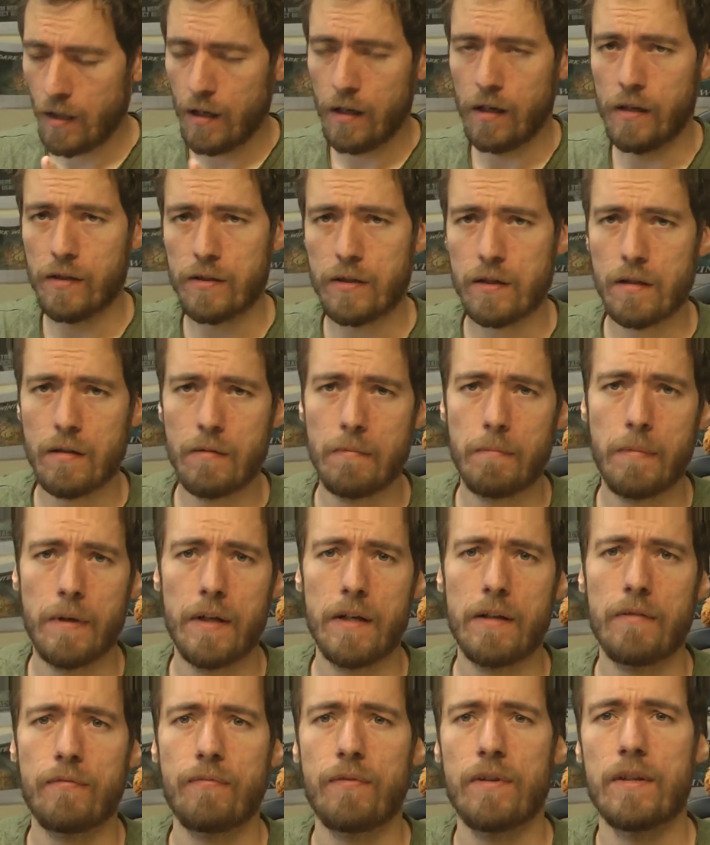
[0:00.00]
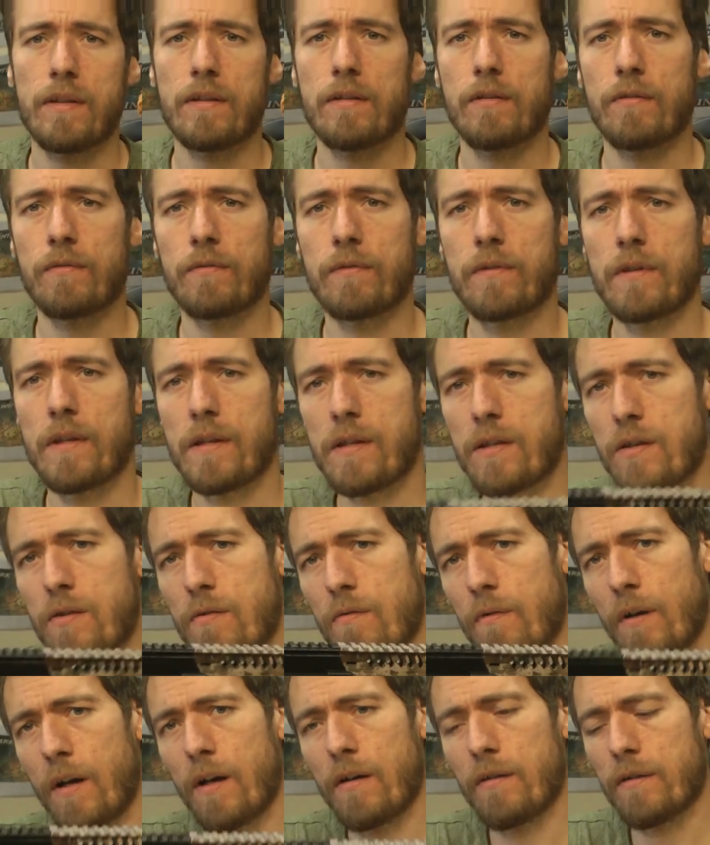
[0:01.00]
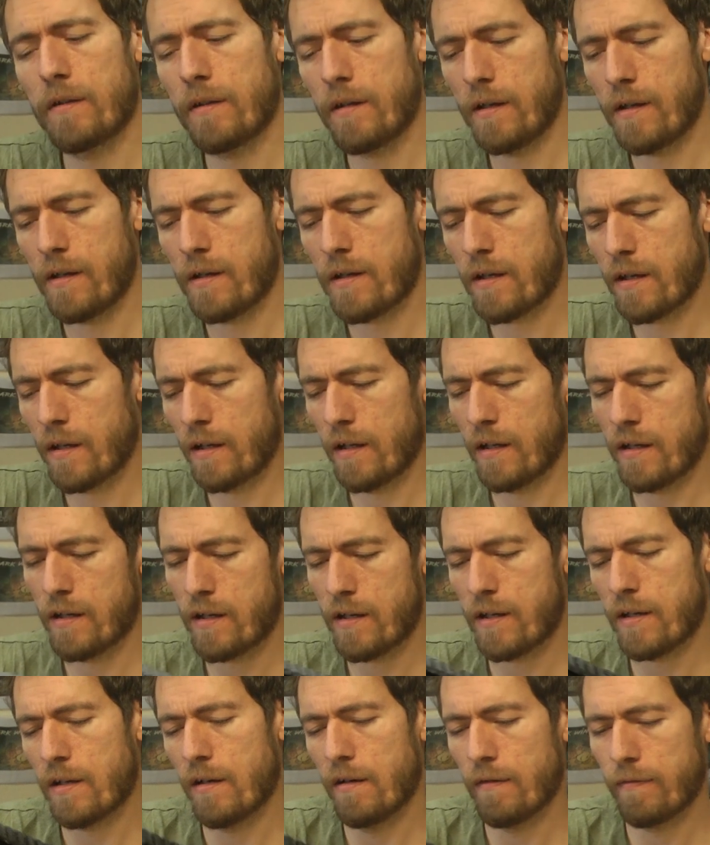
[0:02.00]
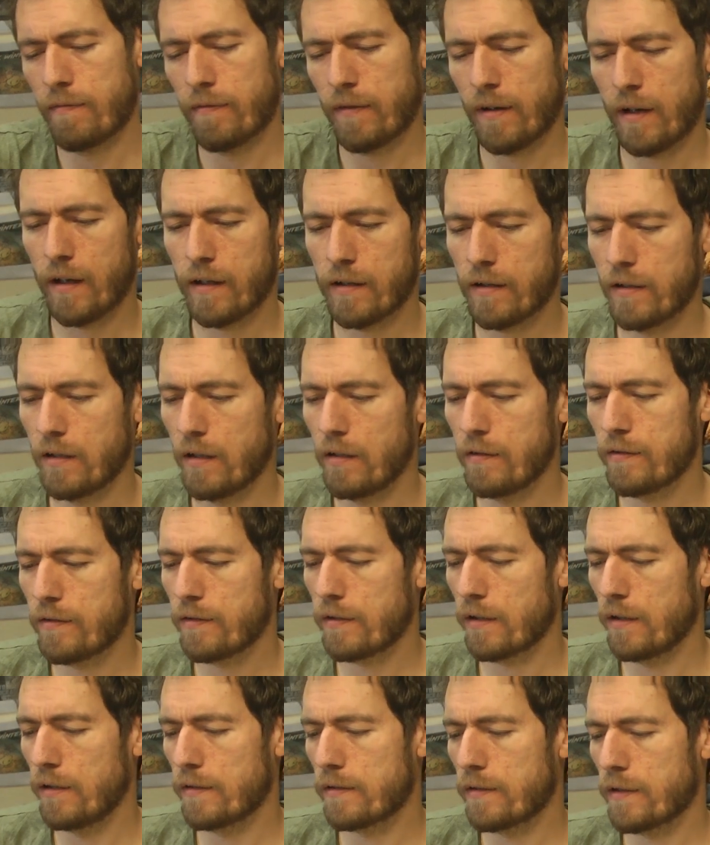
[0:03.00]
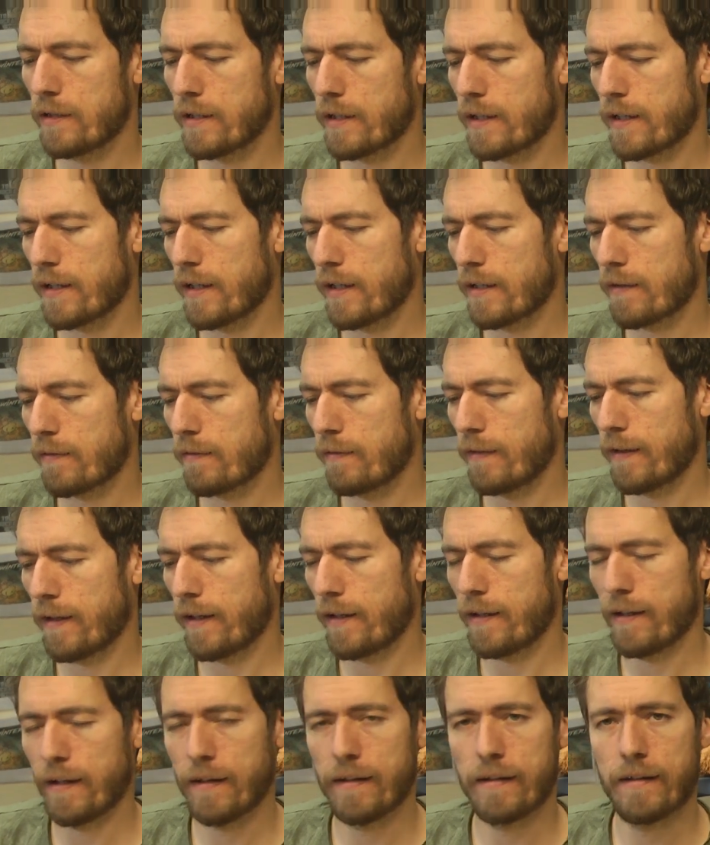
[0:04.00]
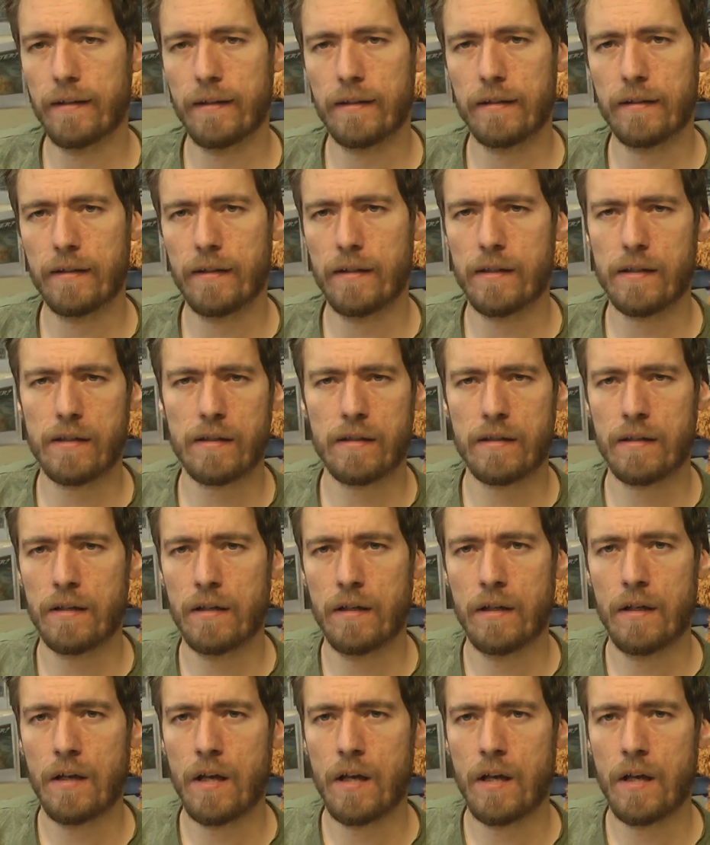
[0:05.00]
Also, a benefit of this shroud is, and that's something I don't totally get why they did this,